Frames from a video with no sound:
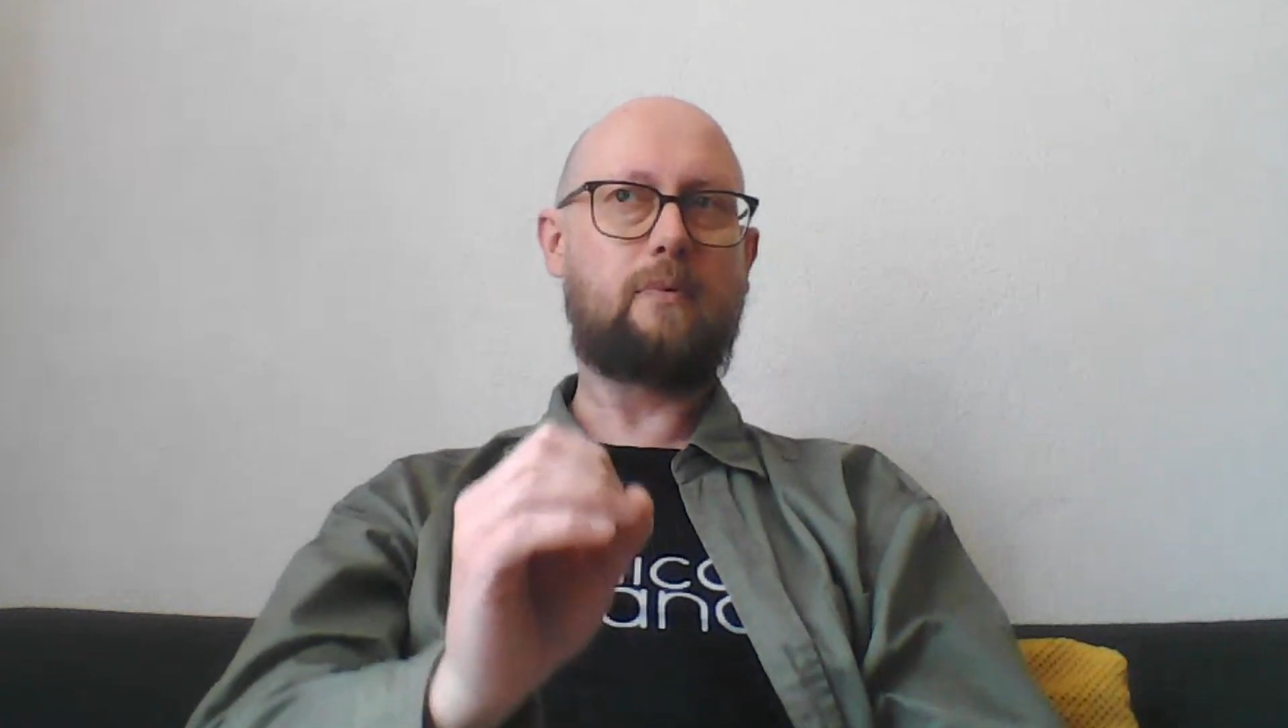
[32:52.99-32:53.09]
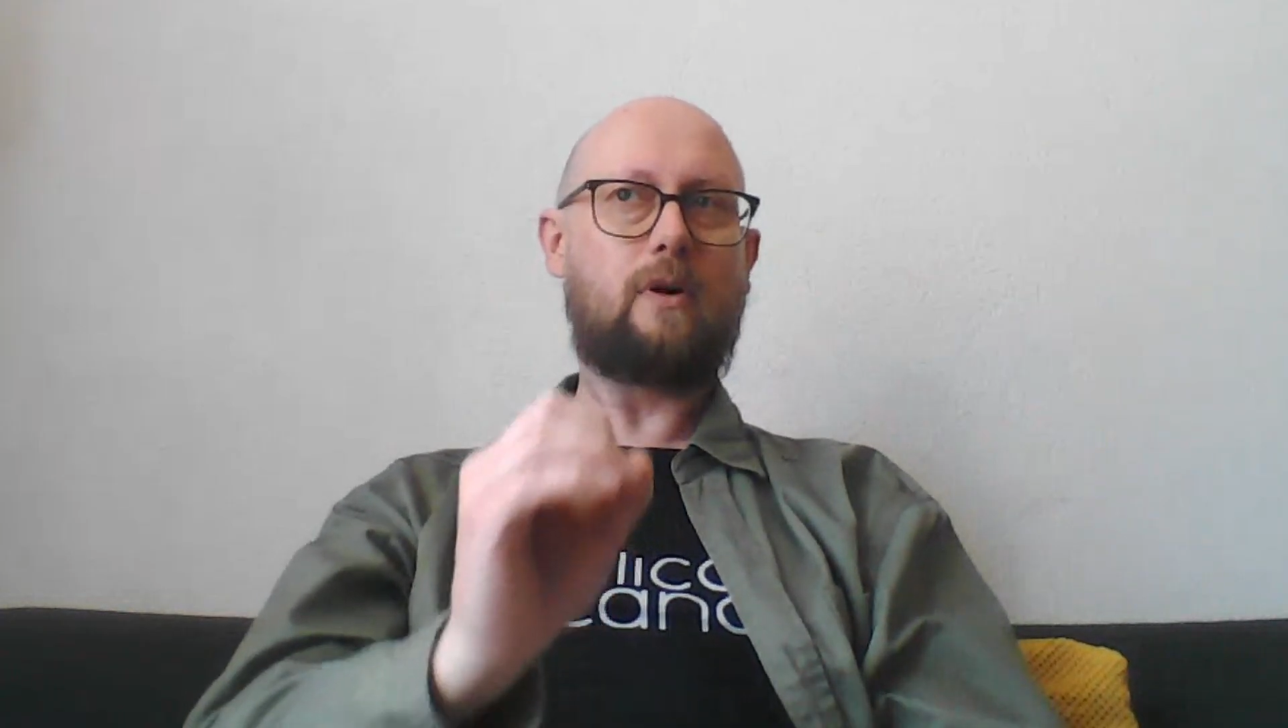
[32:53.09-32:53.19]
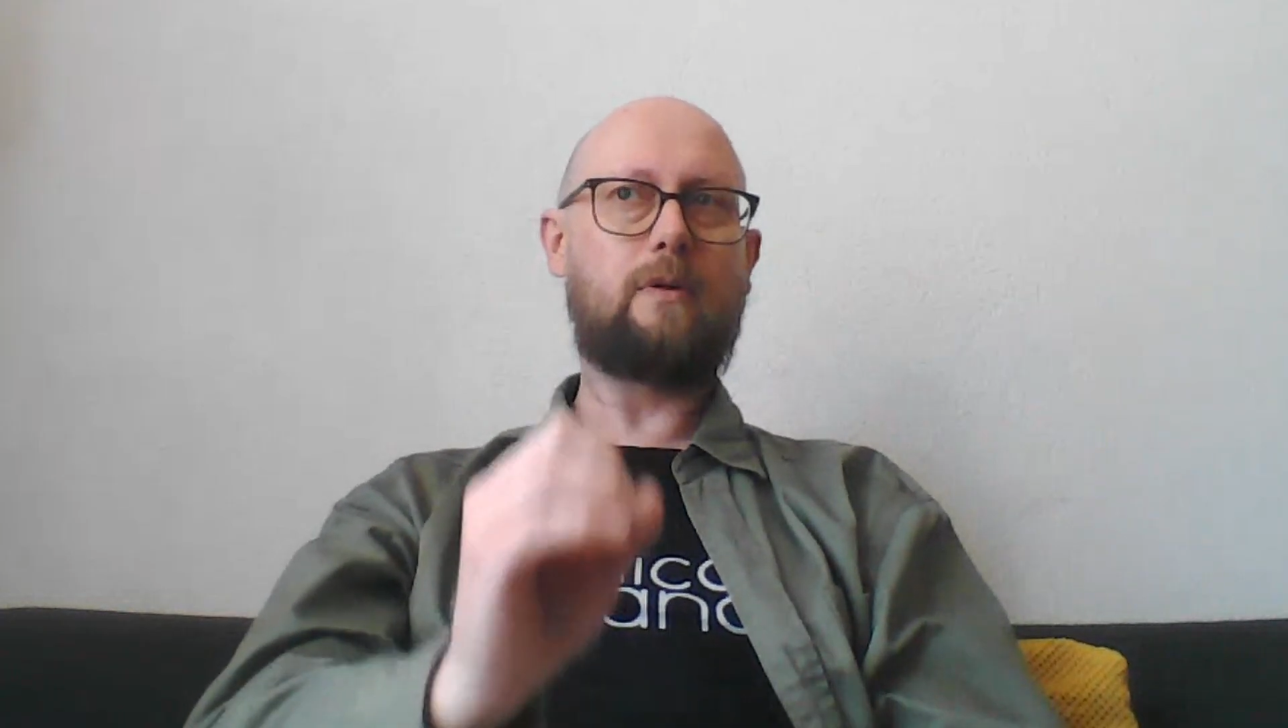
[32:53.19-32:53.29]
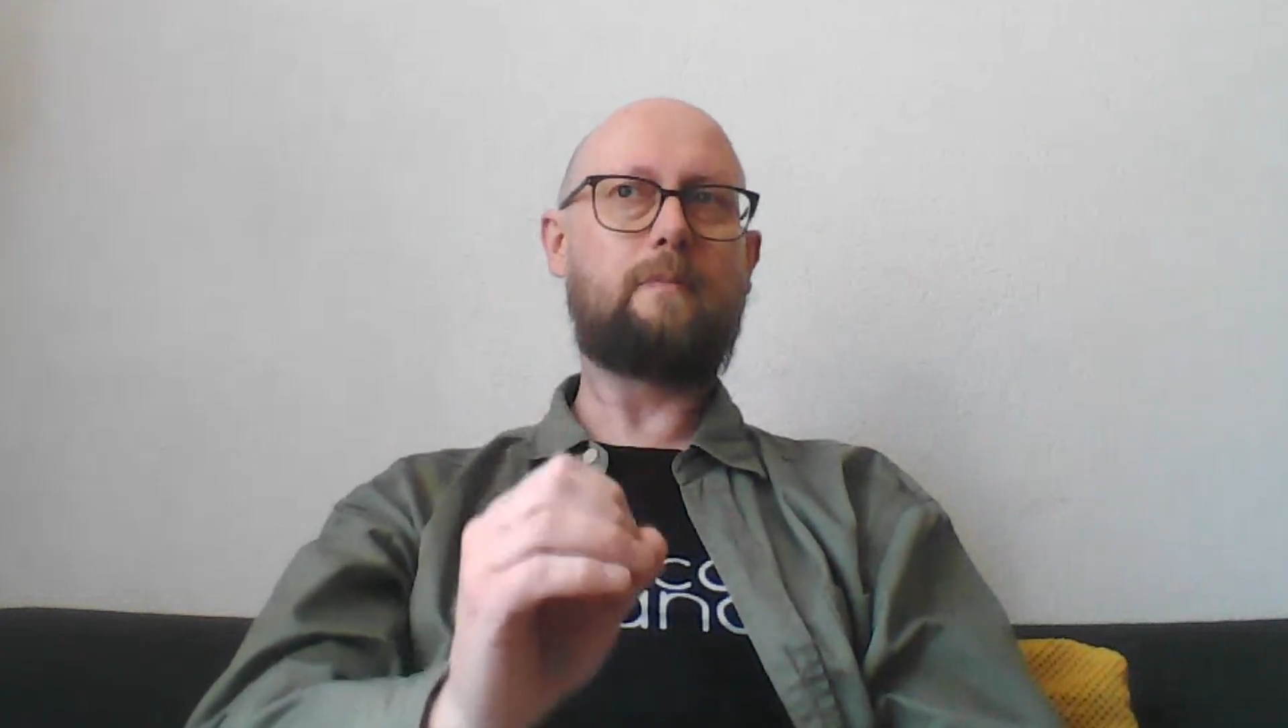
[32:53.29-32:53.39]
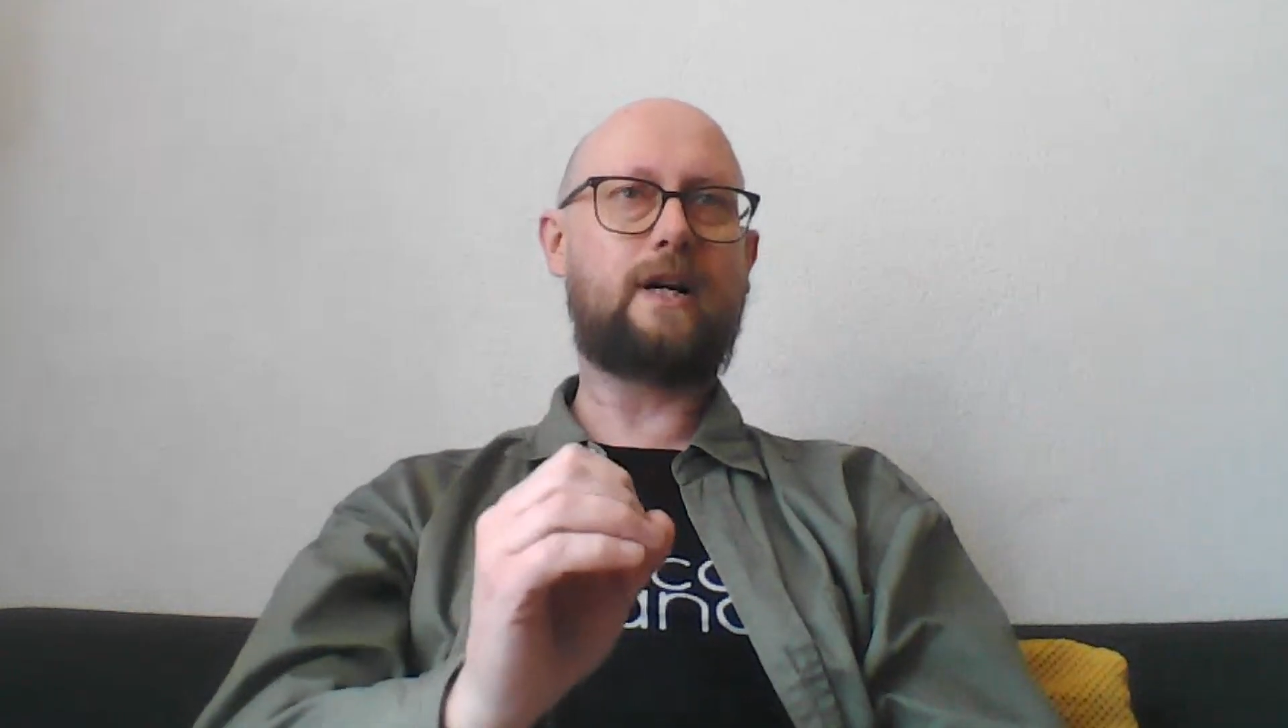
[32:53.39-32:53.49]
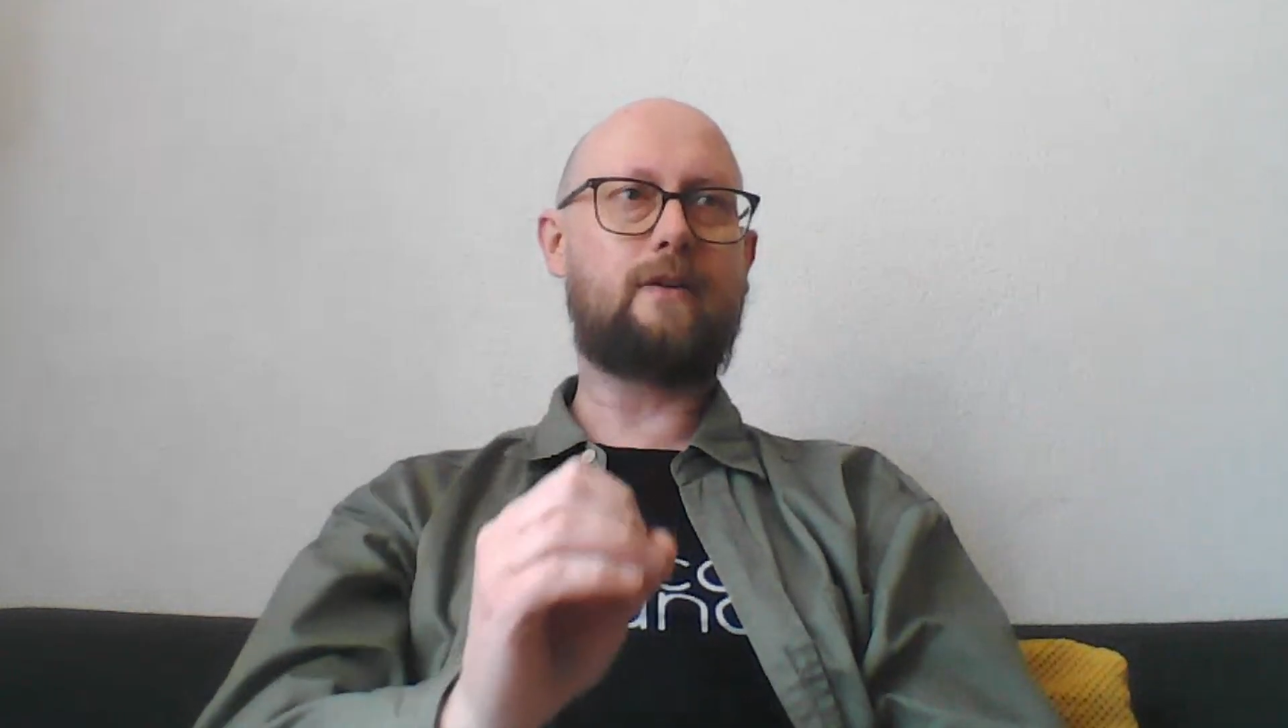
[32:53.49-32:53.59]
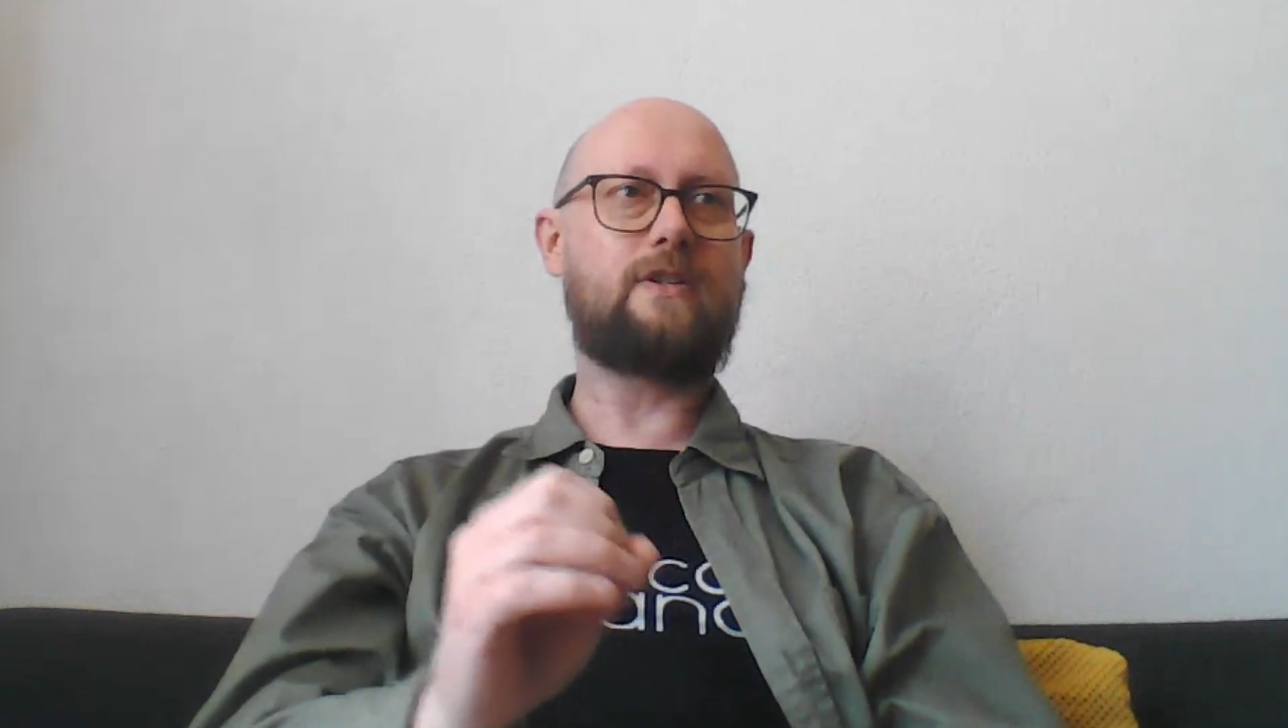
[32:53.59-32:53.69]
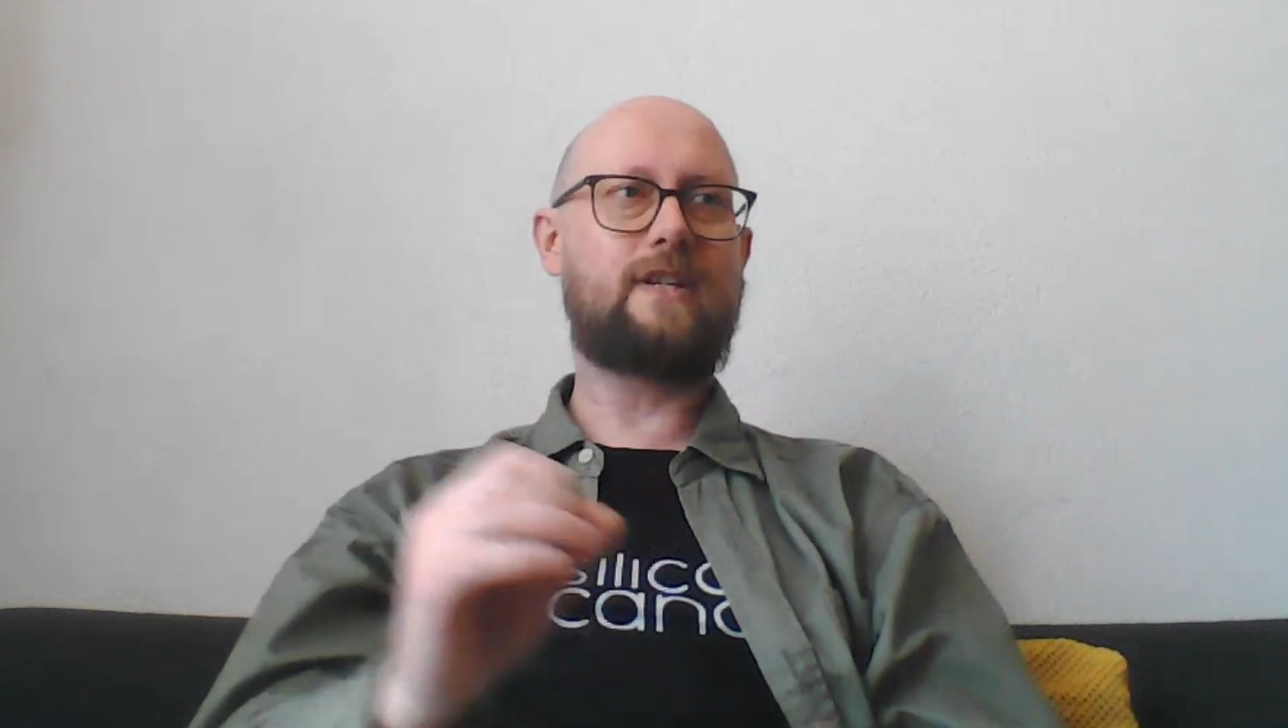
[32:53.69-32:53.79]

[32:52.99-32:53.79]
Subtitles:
problem there is